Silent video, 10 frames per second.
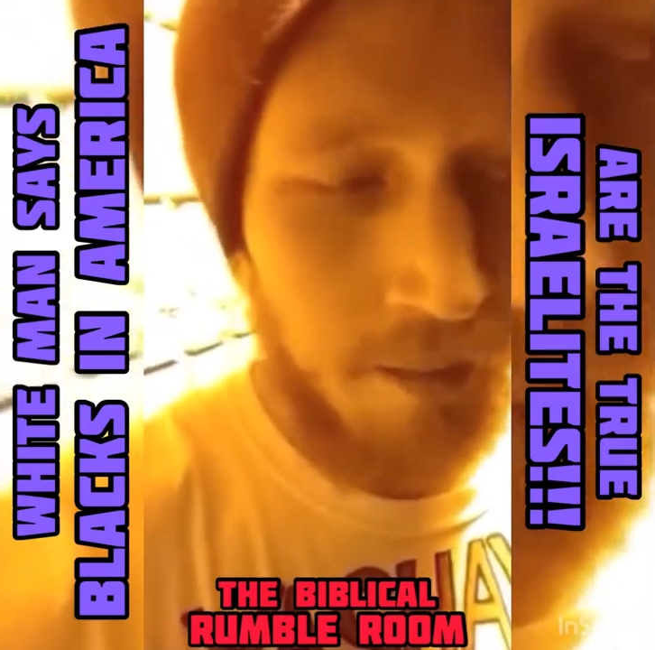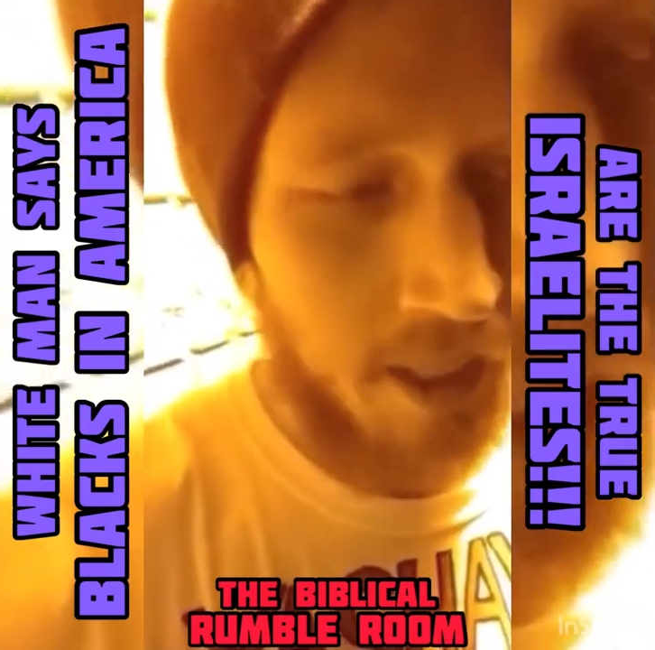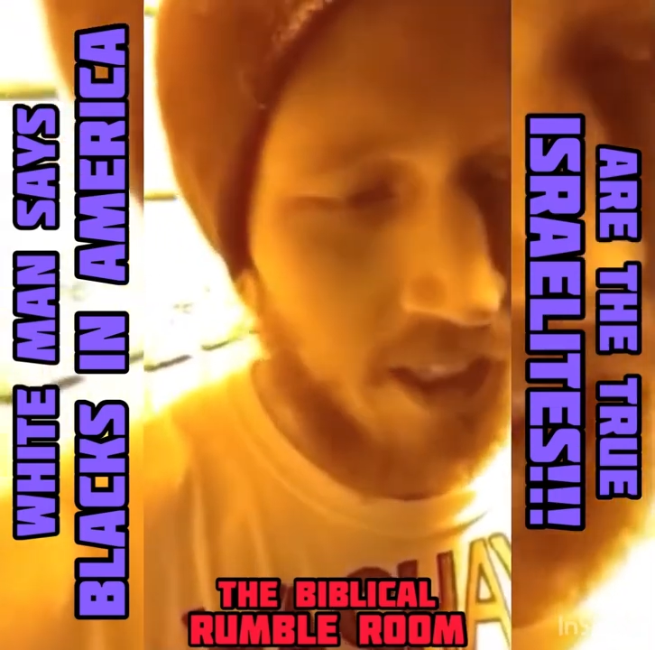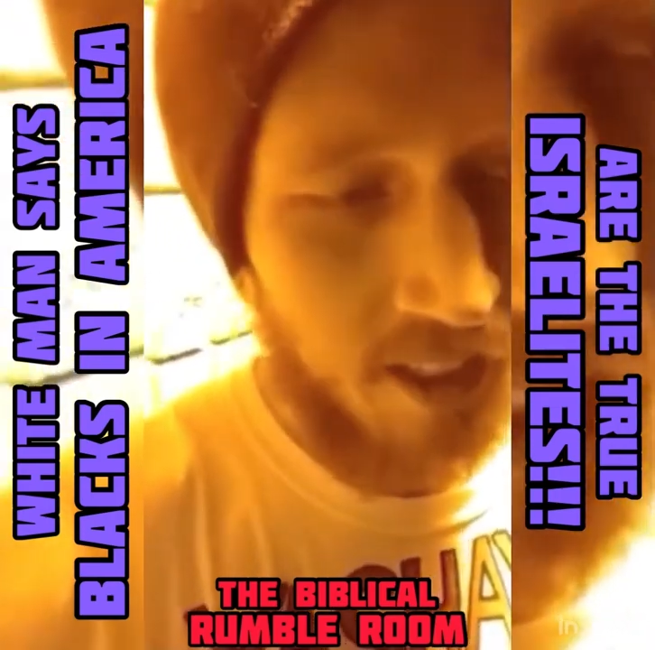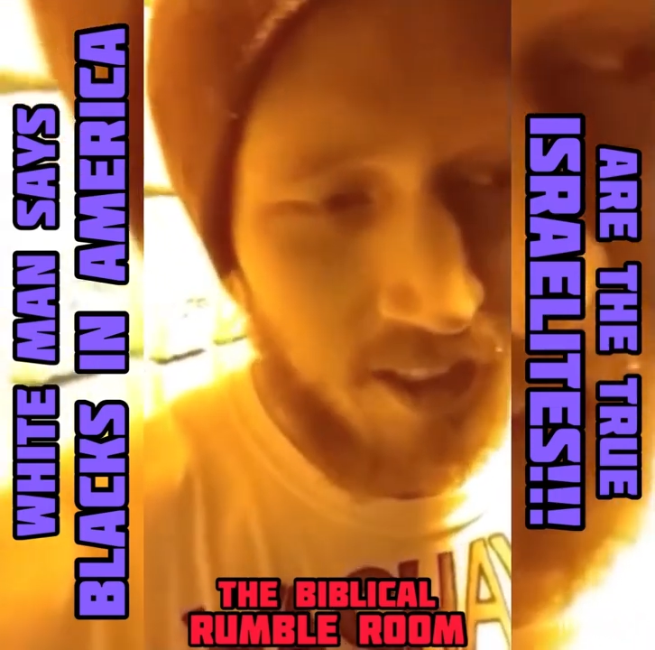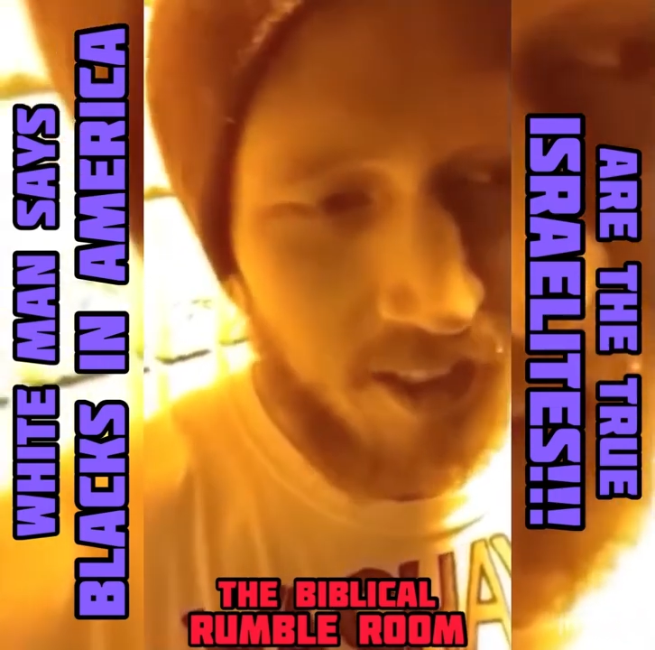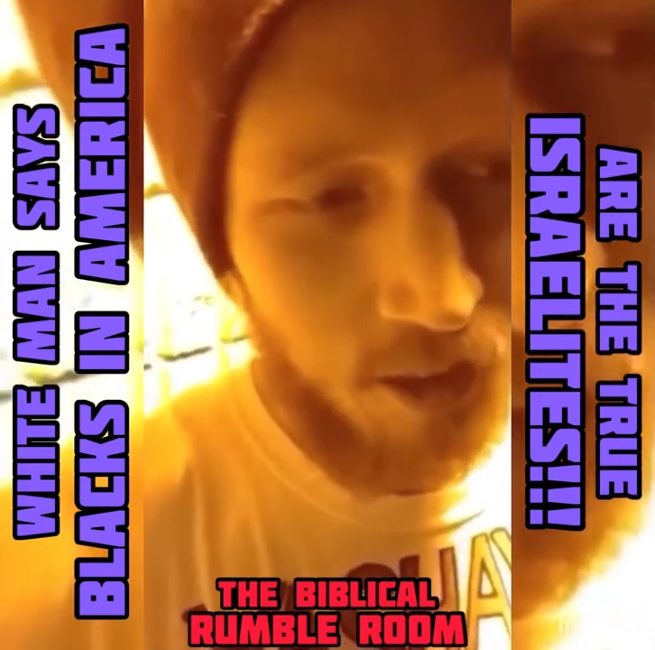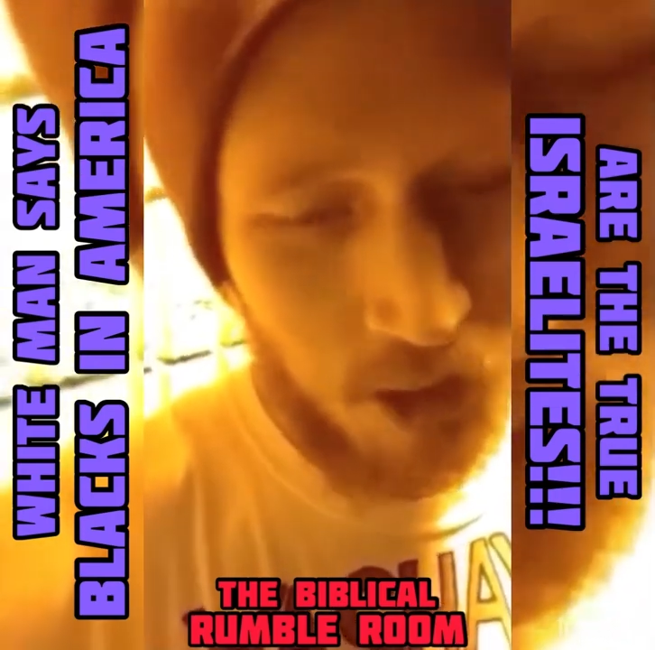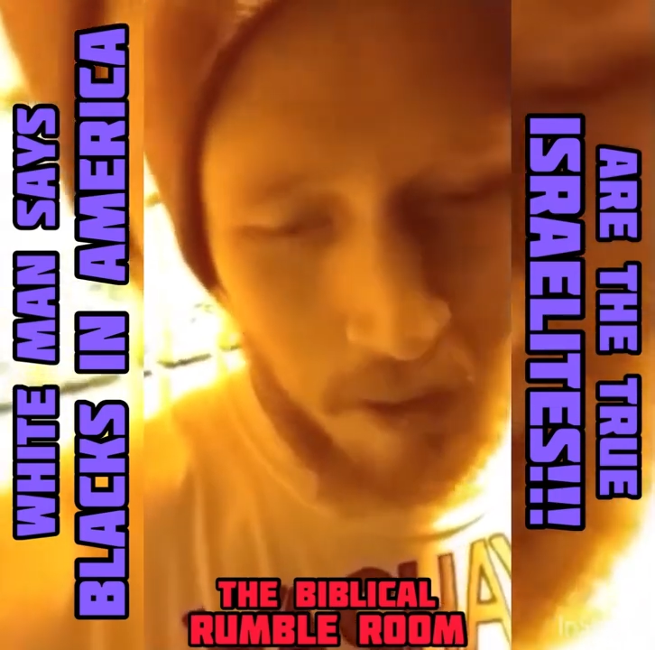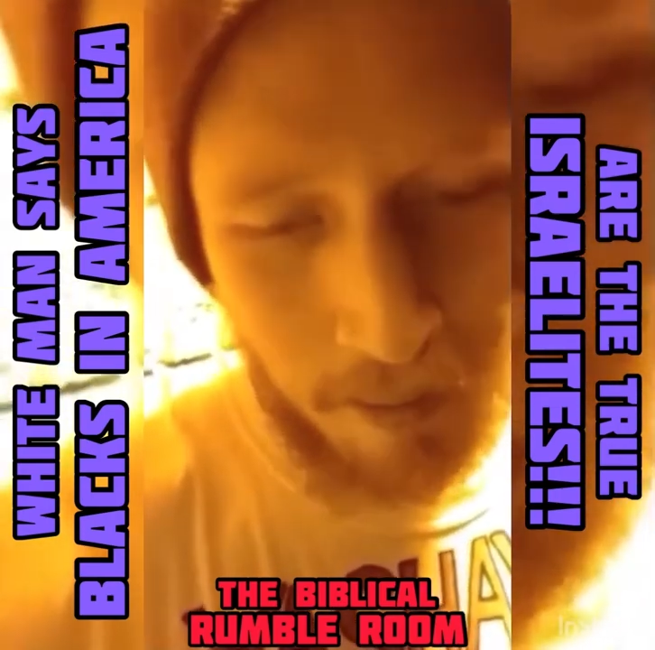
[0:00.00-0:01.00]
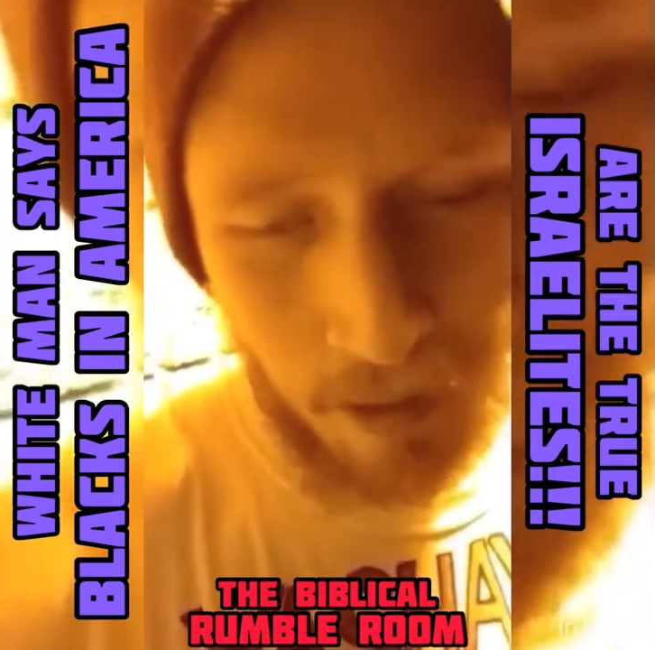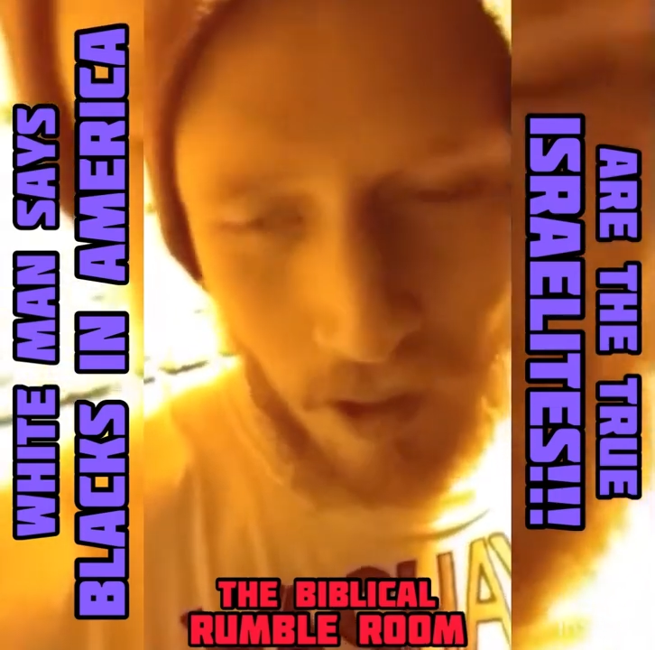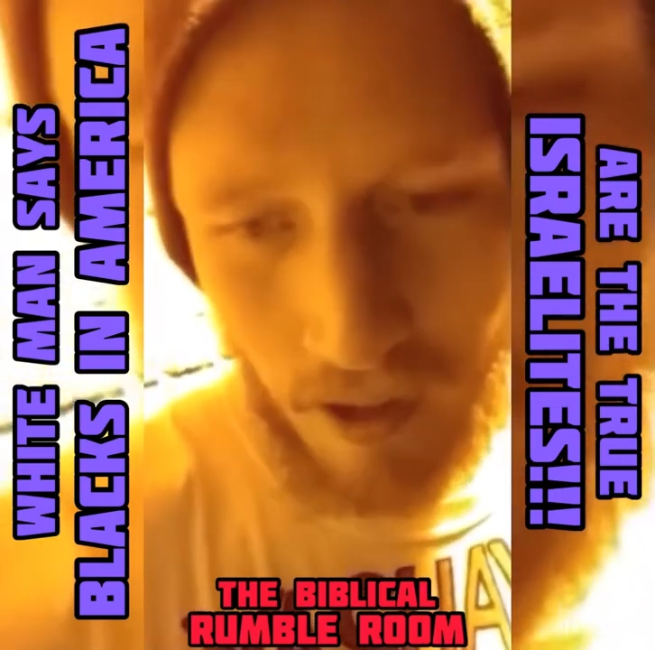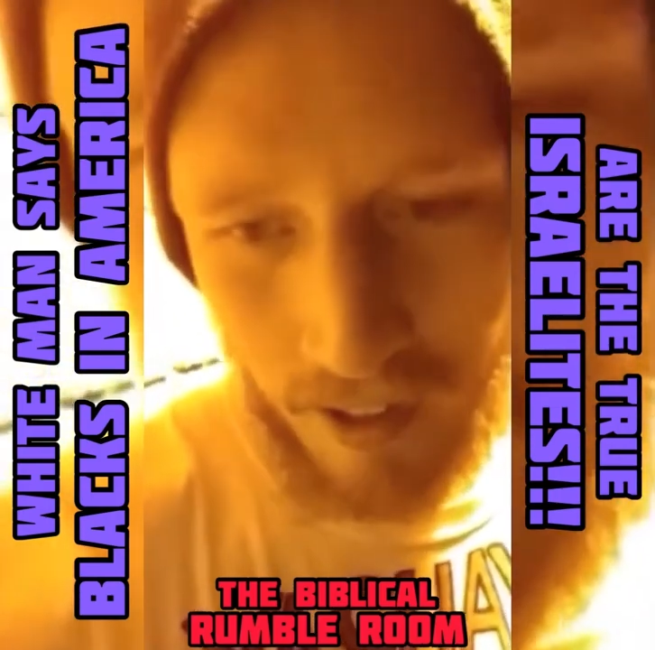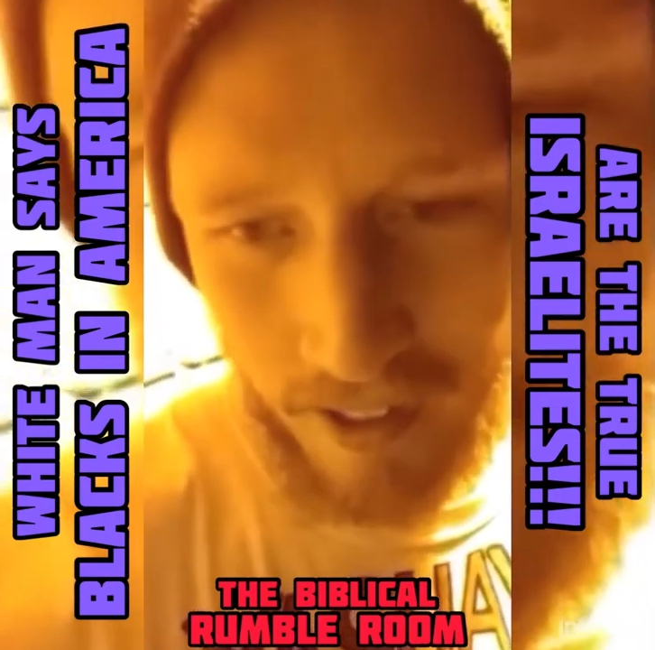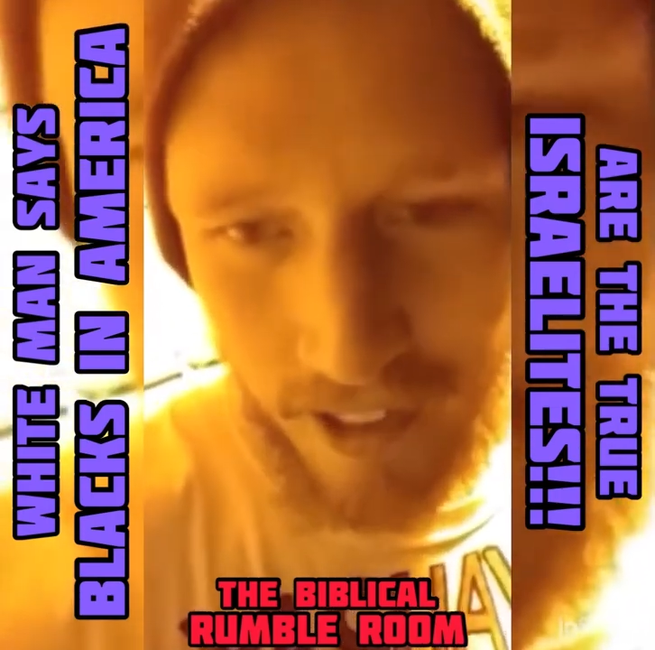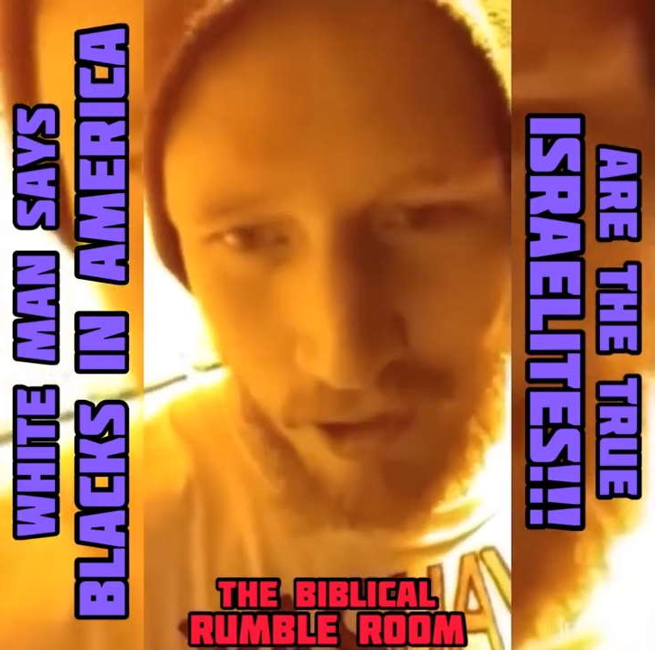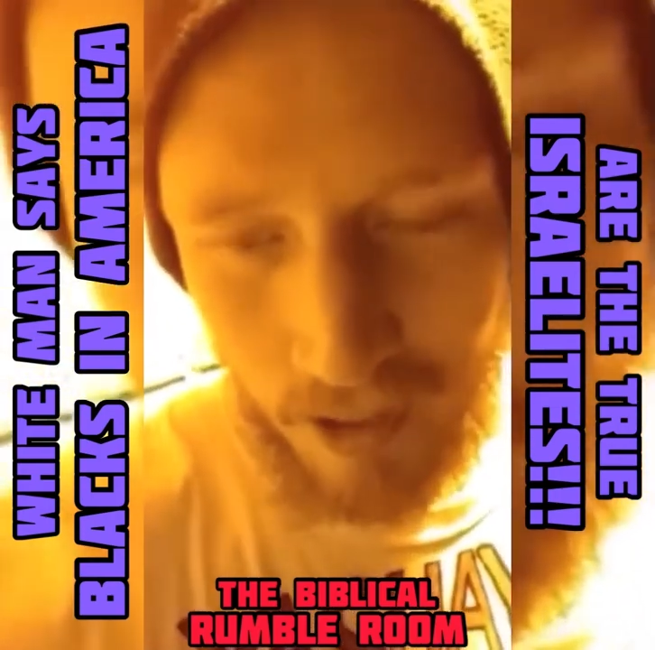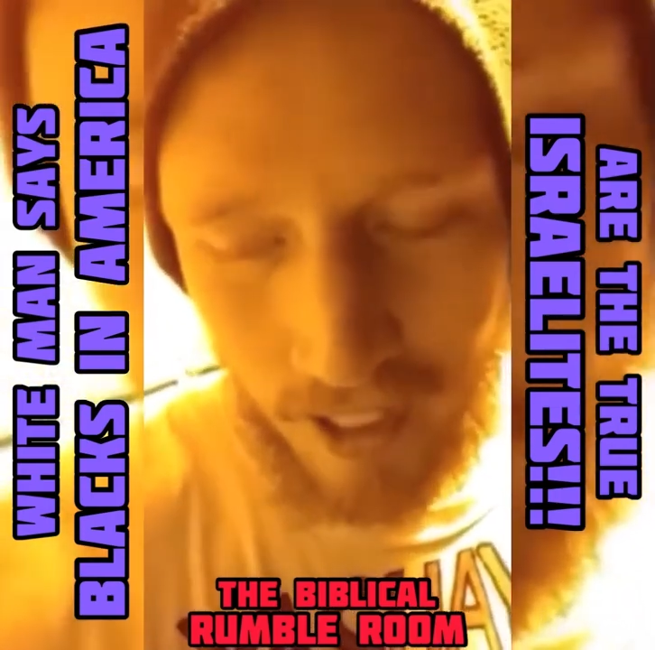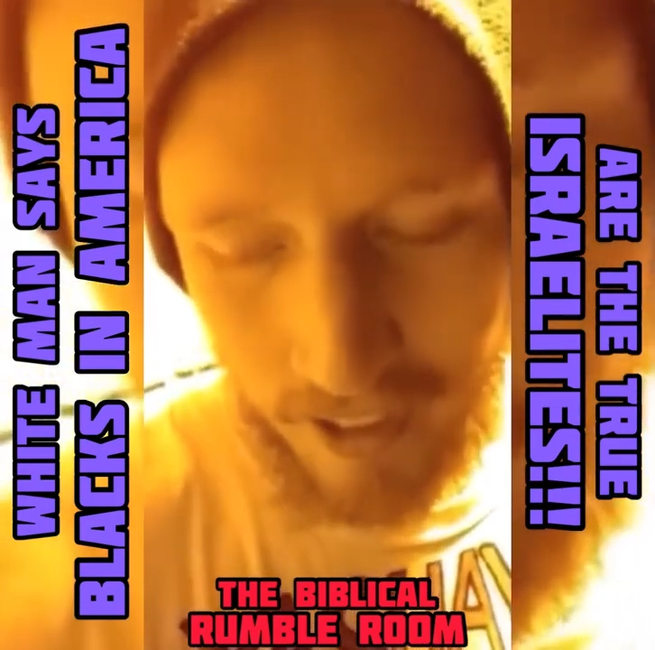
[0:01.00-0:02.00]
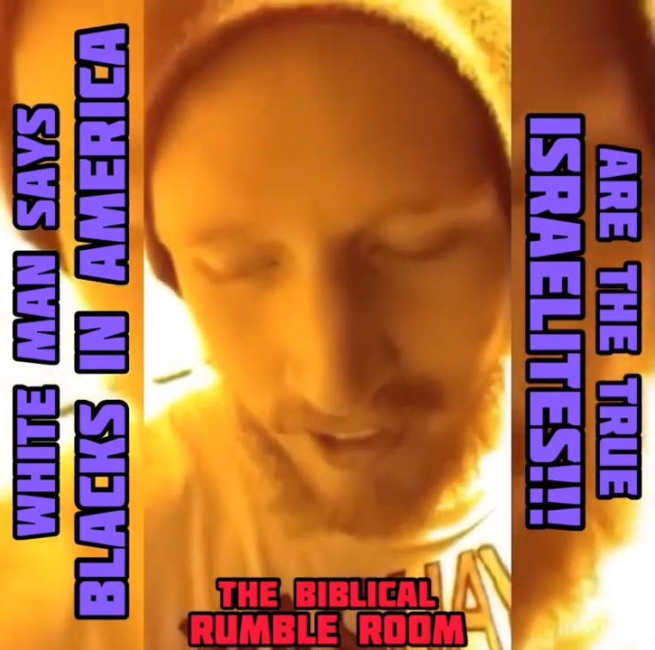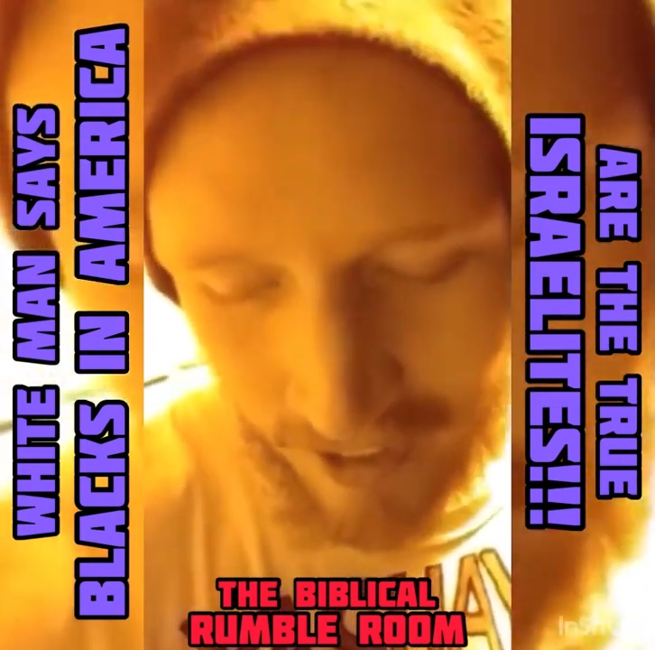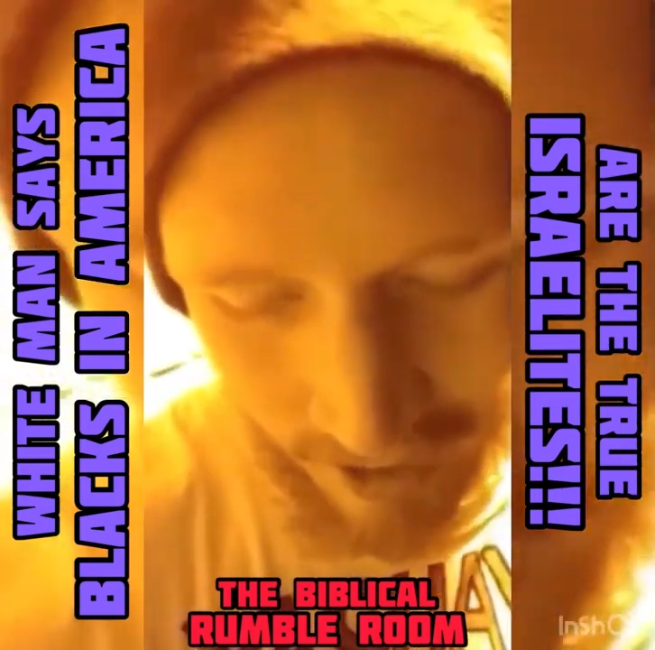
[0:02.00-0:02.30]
because those people are the Israelites.